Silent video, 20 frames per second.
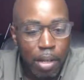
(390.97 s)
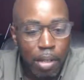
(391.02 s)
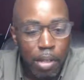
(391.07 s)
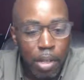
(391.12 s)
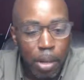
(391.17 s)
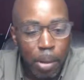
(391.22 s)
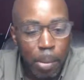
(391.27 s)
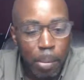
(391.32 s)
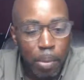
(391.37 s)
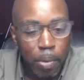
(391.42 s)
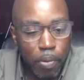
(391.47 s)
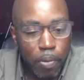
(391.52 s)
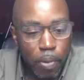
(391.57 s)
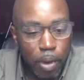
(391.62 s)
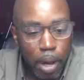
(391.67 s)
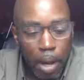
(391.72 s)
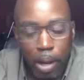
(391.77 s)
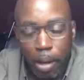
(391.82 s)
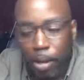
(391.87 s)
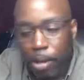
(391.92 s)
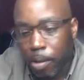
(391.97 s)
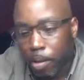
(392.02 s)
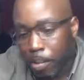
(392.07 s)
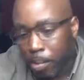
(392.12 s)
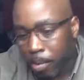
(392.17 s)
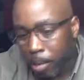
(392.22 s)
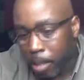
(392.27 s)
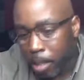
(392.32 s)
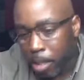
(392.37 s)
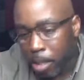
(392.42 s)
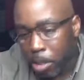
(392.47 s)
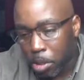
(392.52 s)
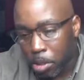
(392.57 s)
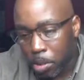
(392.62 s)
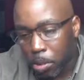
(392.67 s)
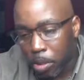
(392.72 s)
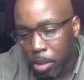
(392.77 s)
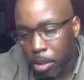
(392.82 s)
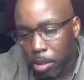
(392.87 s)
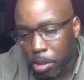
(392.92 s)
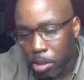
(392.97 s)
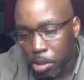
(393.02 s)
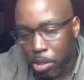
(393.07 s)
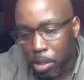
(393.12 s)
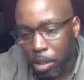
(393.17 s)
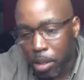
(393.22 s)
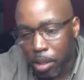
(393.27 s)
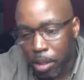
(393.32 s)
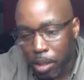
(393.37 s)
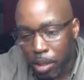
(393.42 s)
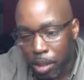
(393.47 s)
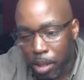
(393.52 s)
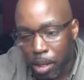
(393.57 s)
turn up the volume, and enjoy the journey.